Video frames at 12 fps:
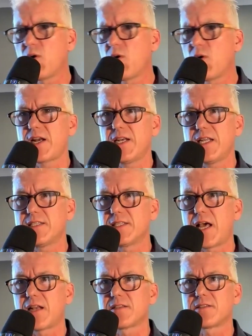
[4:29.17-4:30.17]
on training needs
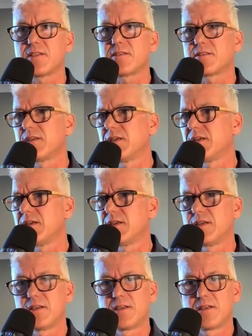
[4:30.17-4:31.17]
analysis.
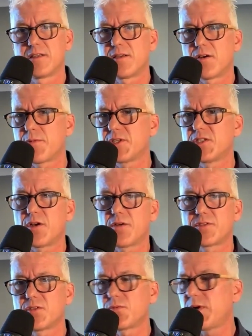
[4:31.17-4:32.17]
Non-commissioned officers